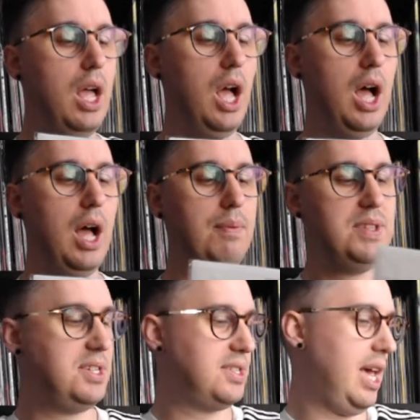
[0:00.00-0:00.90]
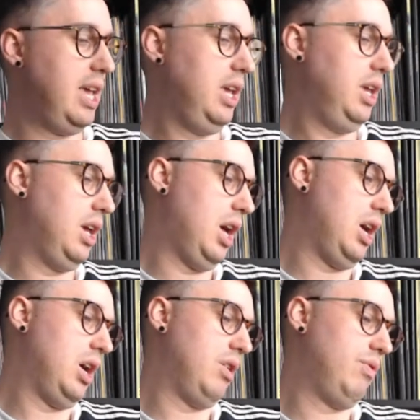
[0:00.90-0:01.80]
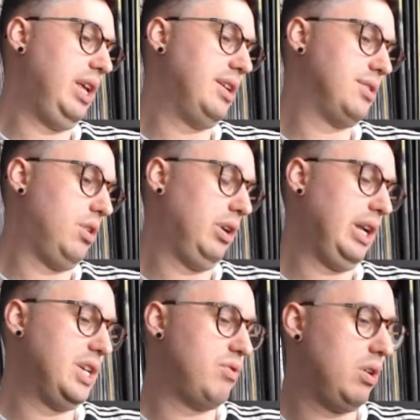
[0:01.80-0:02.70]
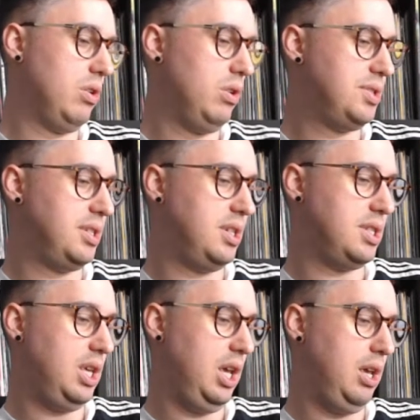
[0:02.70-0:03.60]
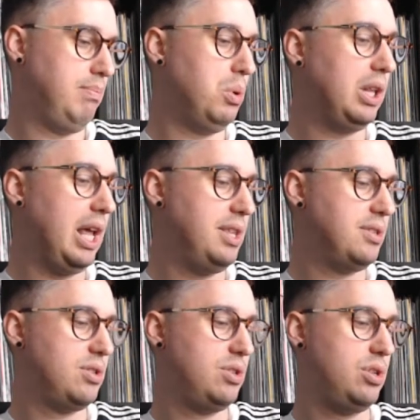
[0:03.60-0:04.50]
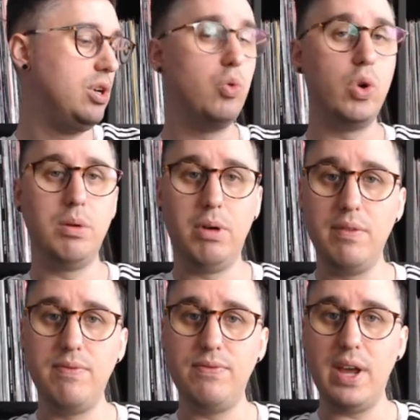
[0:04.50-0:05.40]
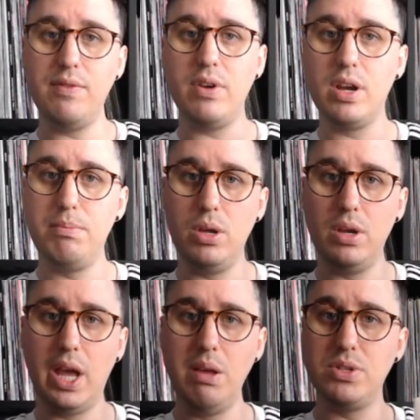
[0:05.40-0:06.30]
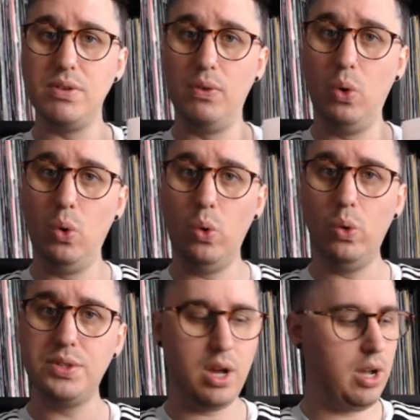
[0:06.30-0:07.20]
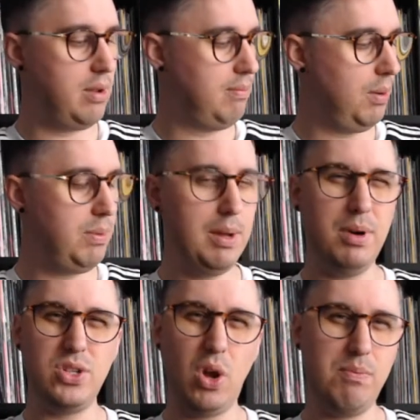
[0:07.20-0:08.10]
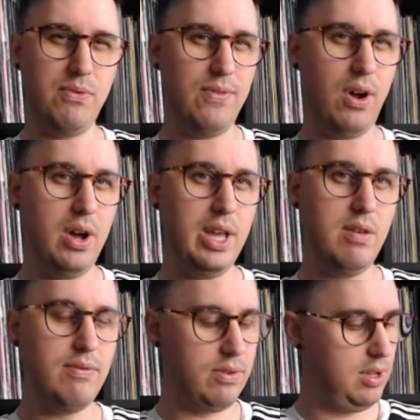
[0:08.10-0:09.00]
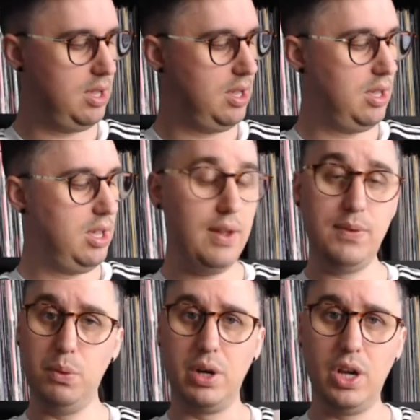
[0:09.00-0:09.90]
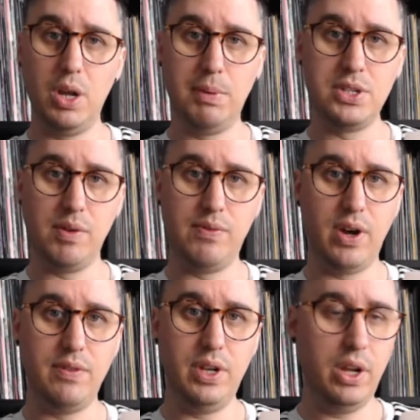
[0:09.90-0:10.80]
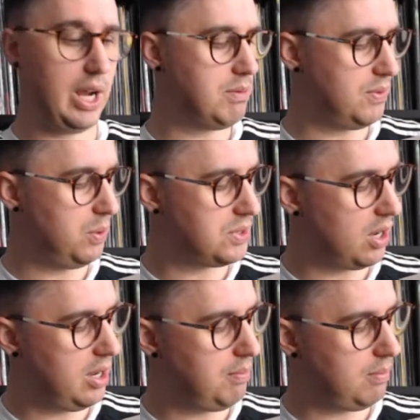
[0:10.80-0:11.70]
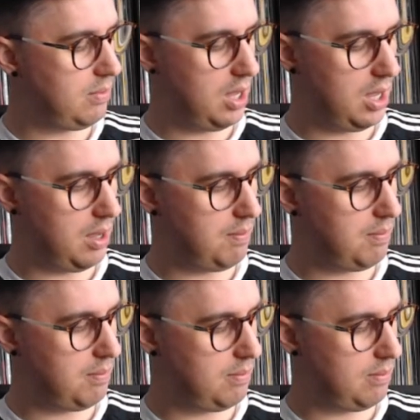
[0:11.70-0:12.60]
Uh, this is a uh, release on Laced Records. This is the Borderlands 2, one of my favourite computer games of all time, probably in my top five. If you want to know my top five video games of all time, um,